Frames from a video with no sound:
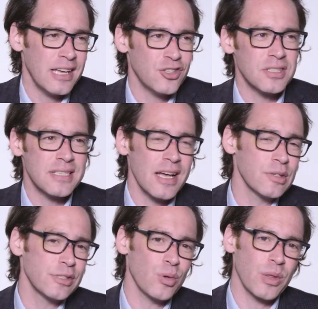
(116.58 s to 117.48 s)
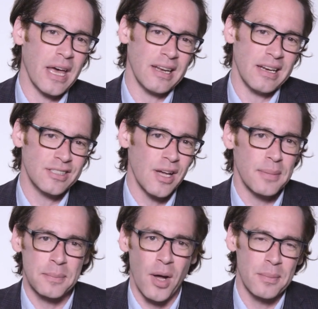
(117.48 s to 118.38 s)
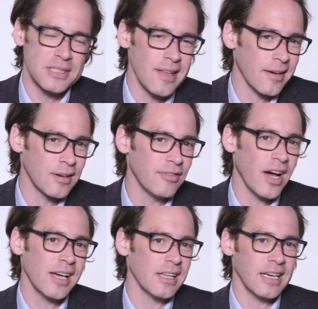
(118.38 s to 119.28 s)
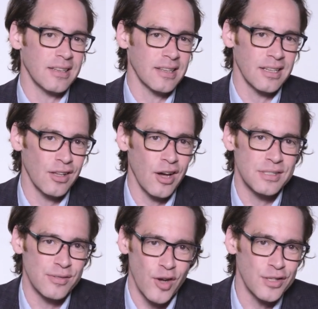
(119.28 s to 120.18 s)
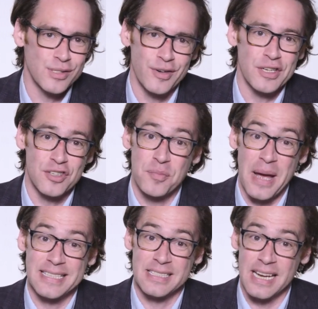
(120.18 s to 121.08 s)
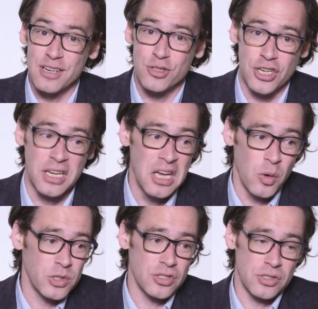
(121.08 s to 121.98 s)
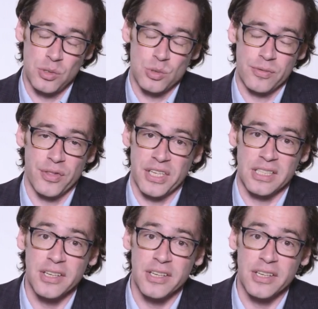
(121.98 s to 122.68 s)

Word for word: It just tells you that an atomic bomb is not gonna violate the laws of conservation of mass and energy, which is a useful thing to